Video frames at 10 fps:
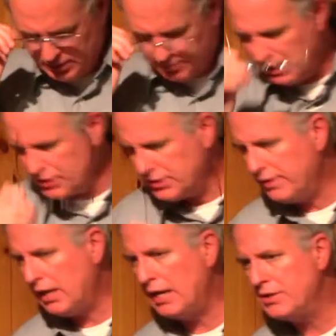place in
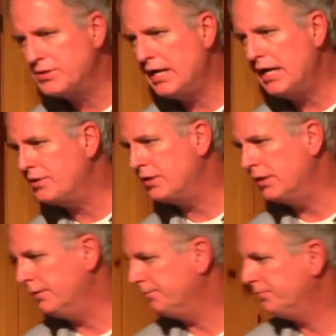the United States
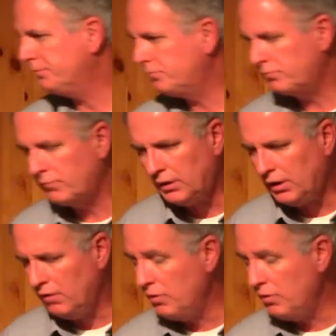and the